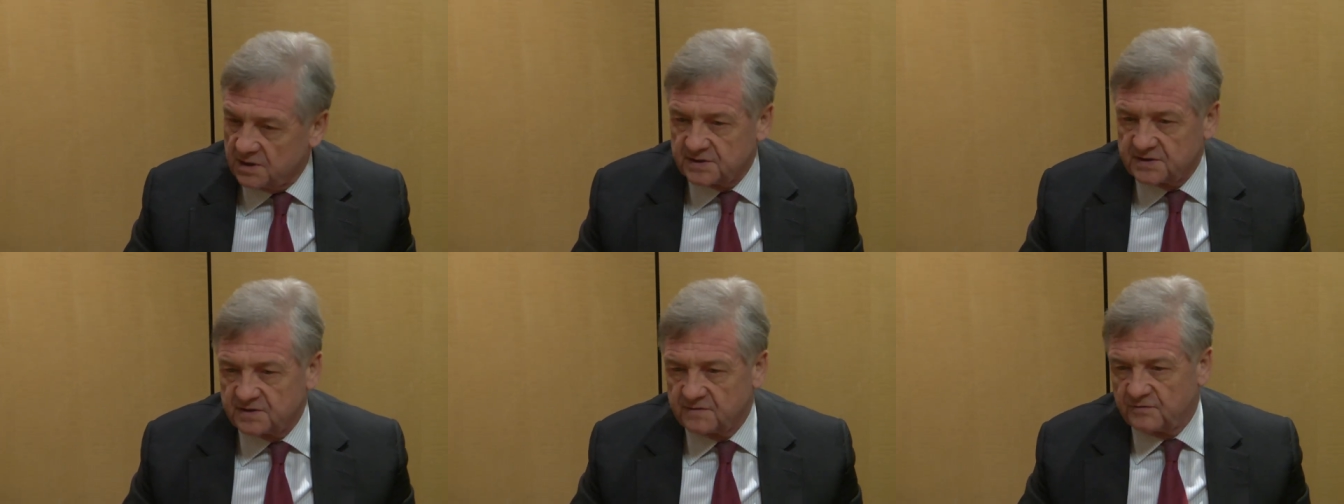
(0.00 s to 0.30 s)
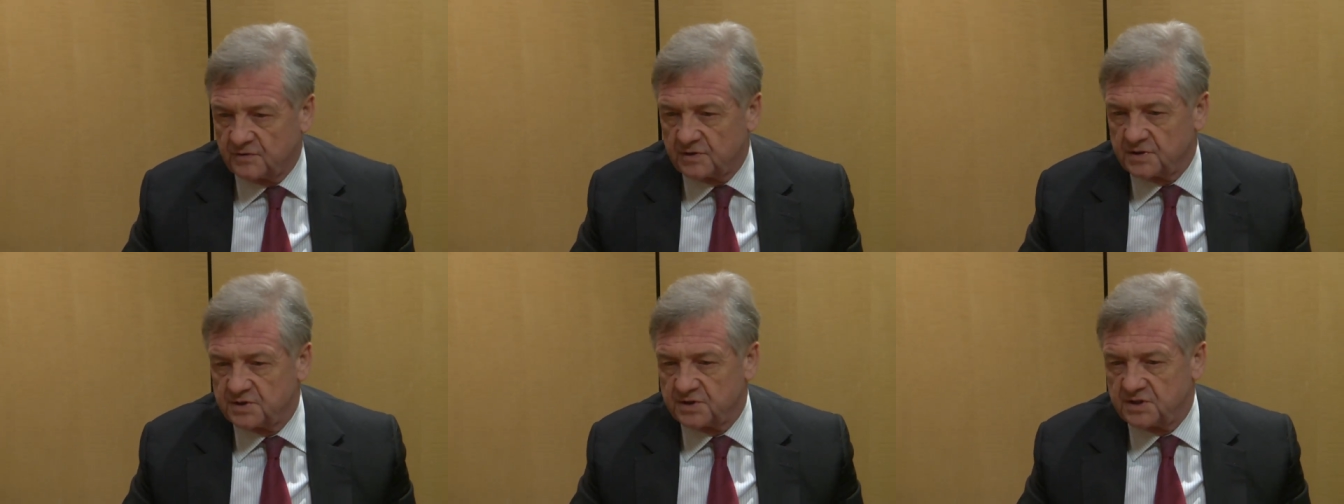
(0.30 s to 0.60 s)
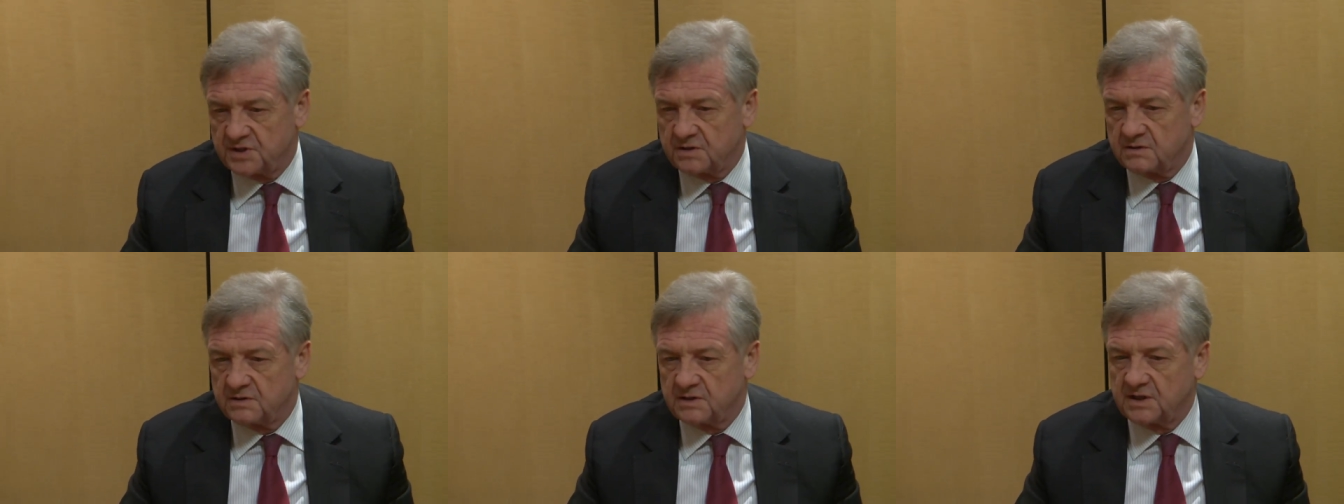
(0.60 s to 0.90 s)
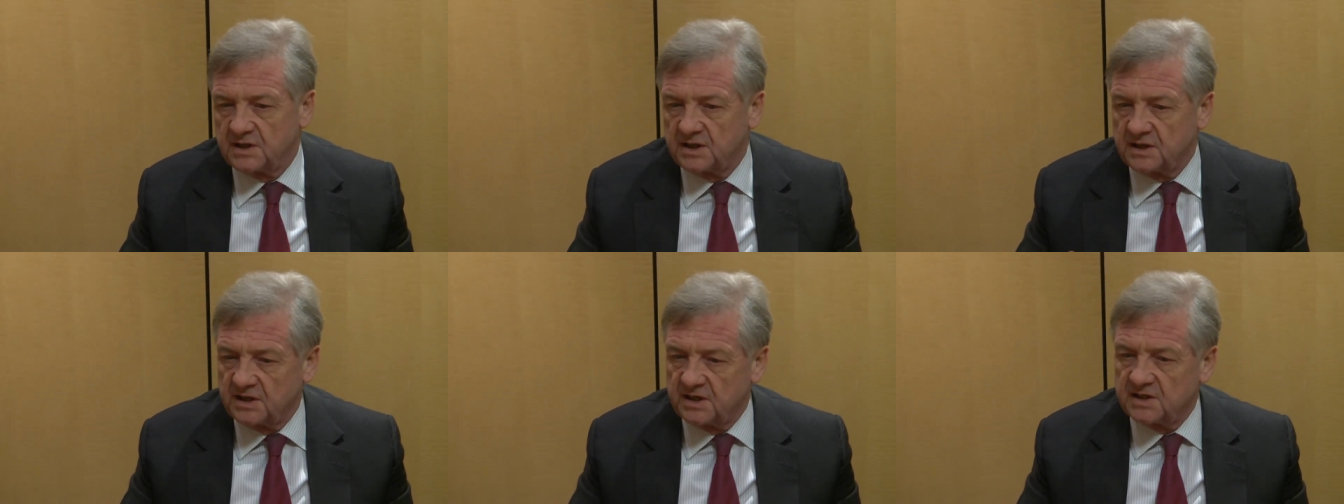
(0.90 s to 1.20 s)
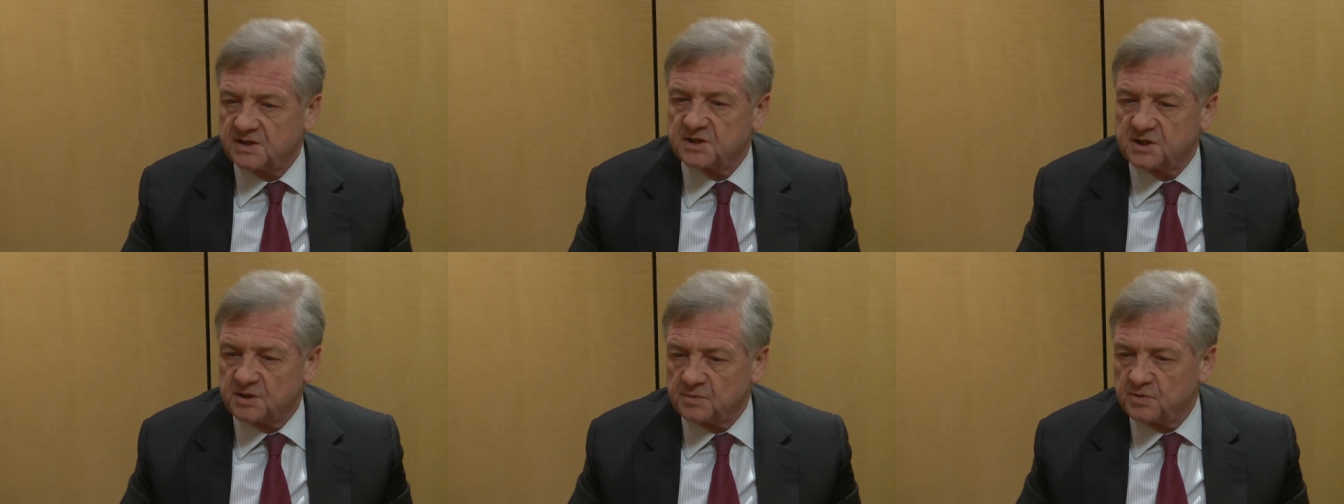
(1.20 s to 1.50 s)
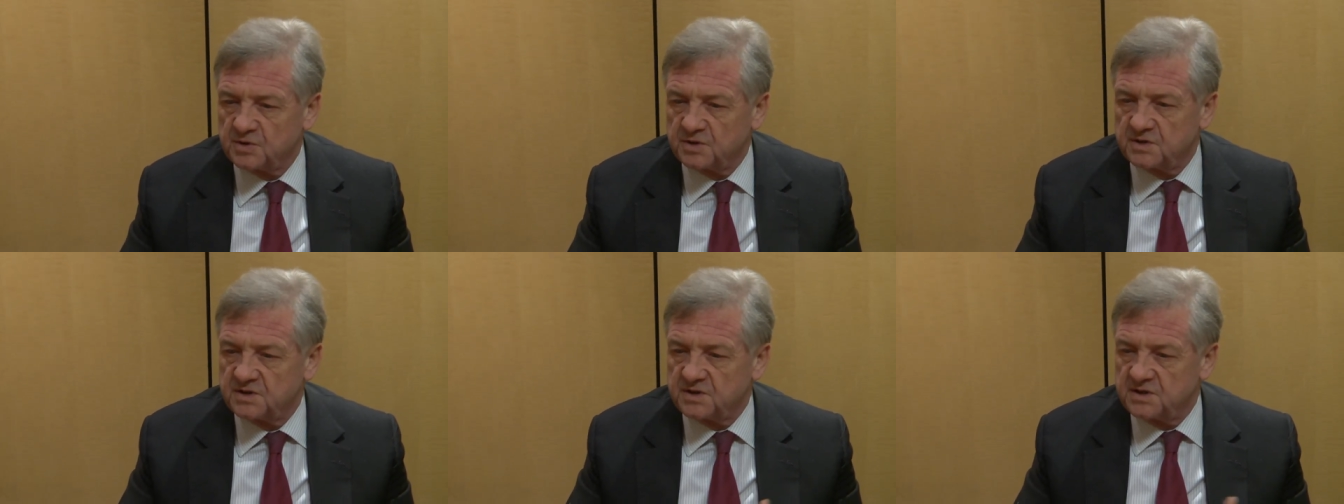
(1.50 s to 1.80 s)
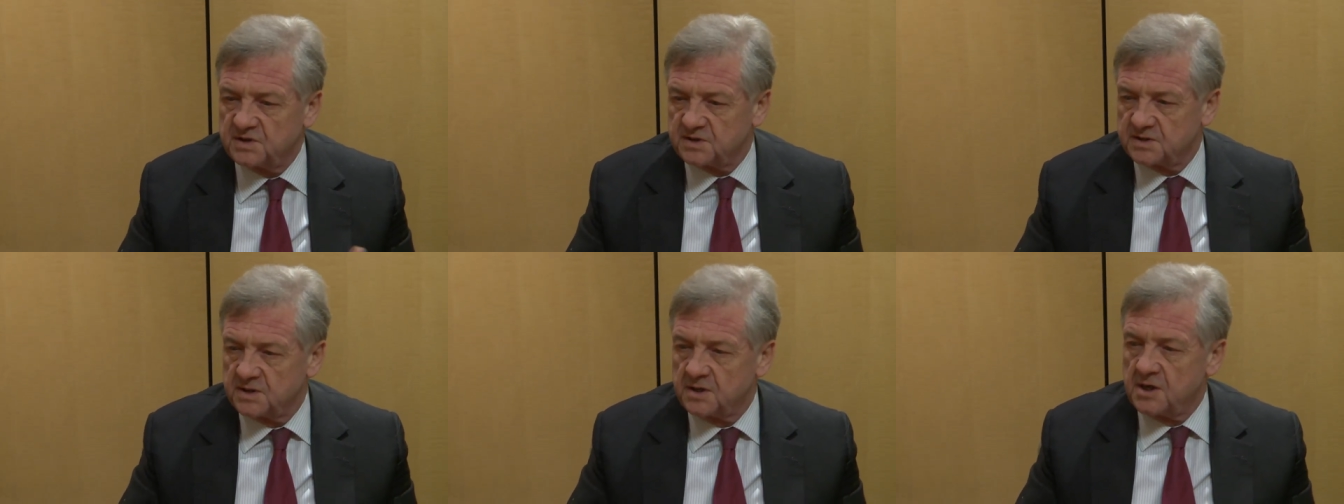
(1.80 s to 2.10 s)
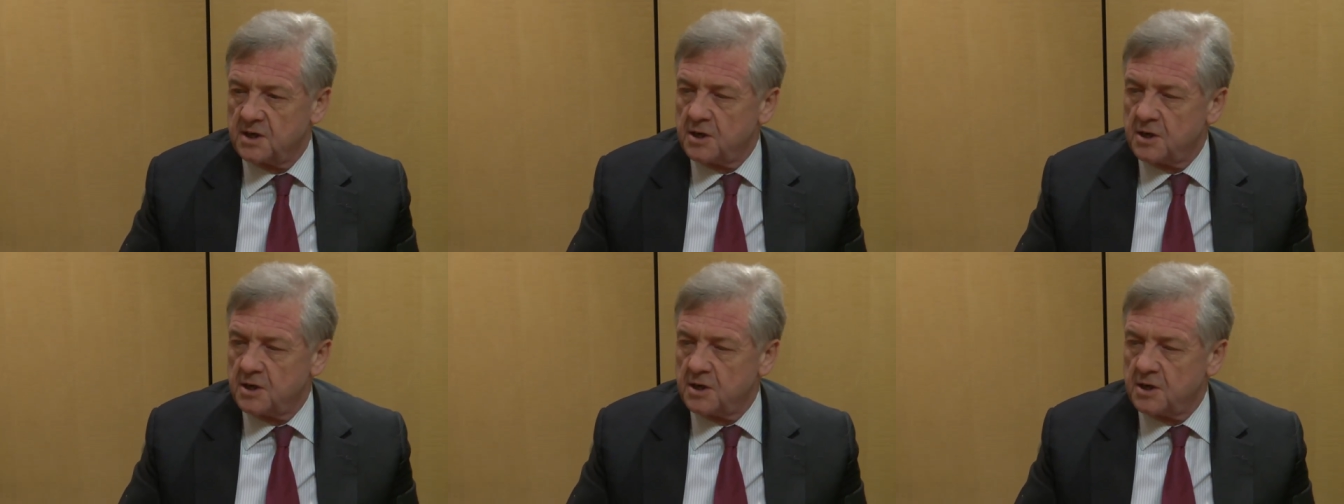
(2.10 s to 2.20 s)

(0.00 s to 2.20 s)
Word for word: So volunteering, getting into communities,